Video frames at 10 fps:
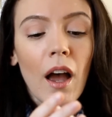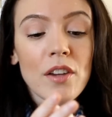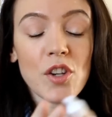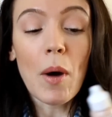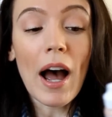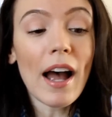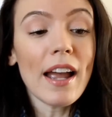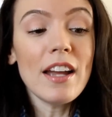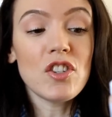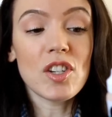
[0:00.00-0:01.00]
So
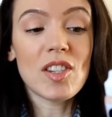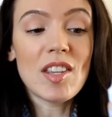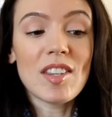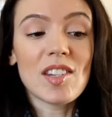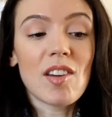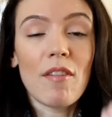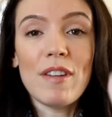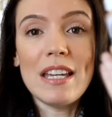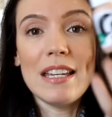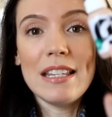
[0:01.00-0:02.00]
I just think this stuff
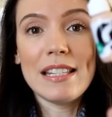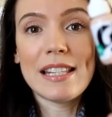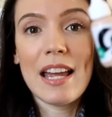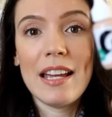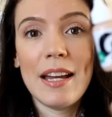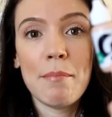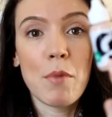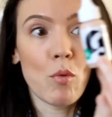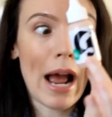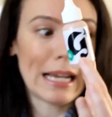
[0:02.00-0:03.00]
is
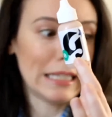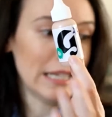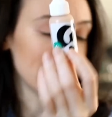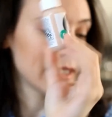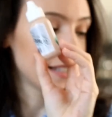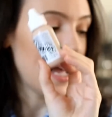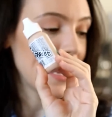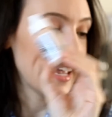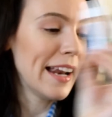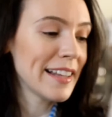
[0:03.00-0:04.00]
miraculous. I
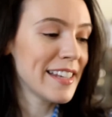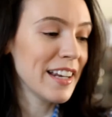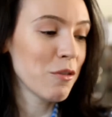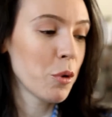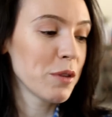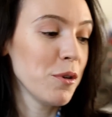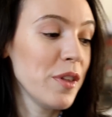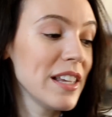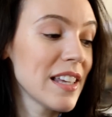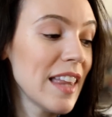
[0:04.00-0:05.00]
cannot say enough wonderful
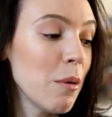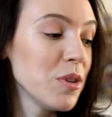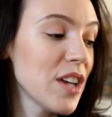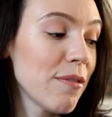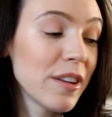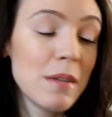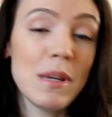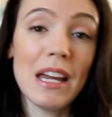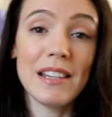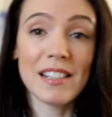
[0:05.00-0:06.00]
things and that will definitely
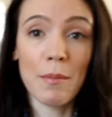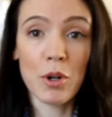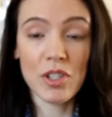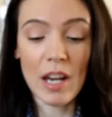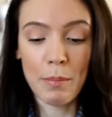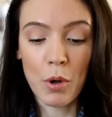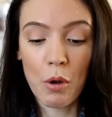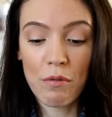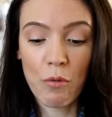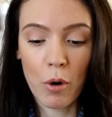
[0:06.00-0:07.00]
be a summer
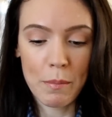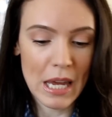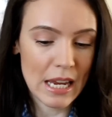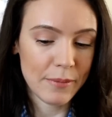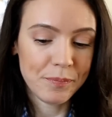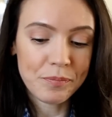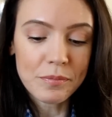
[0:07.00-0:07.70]
staple for me.